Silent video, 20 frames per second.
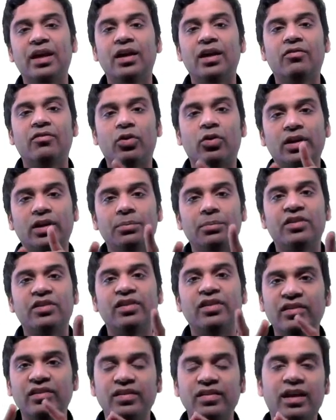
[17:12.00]
For them, this
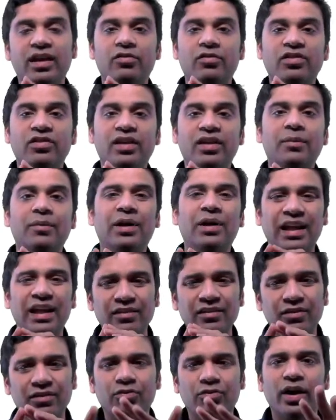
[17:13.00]
ECR was there, but
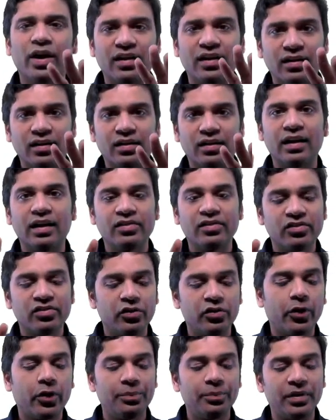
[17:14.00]
anyway, forget it. It's
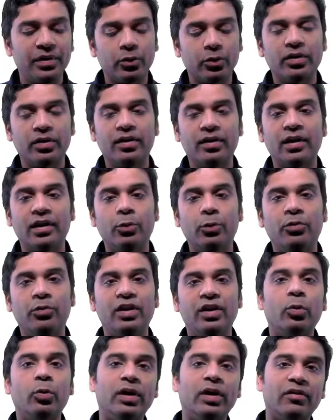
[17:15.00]
dropped now, and now we
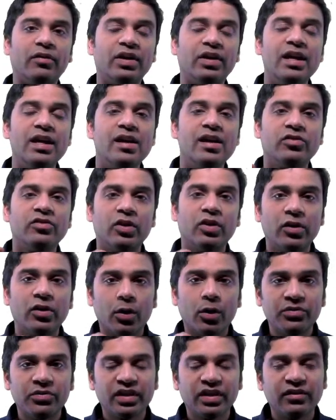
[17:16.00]
don't have. So in an
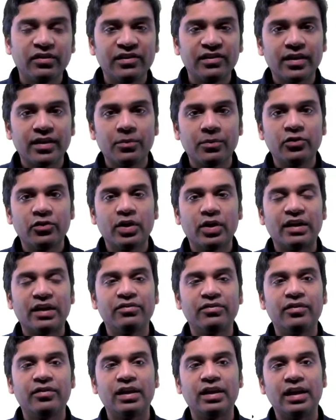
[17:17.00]
objective exam, if you
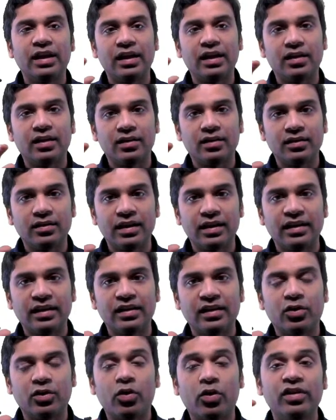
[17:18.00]
have that
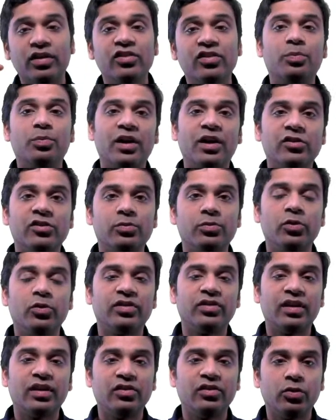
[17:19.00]
orange
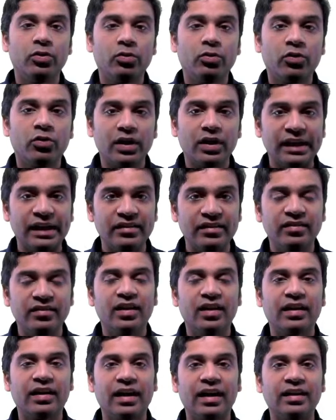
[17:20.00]
passports are issued for
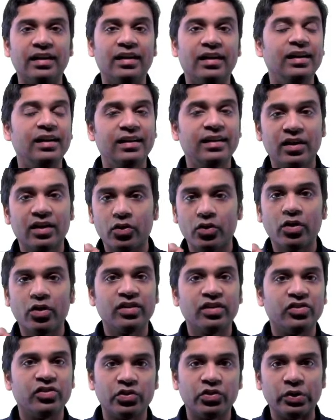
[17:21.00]
ECR category, they are not
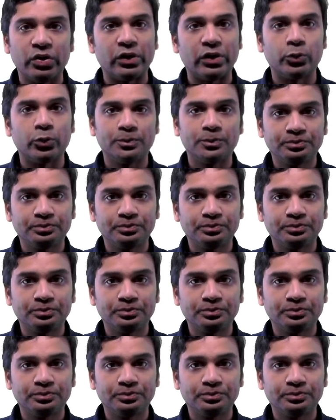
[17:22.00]
issued now.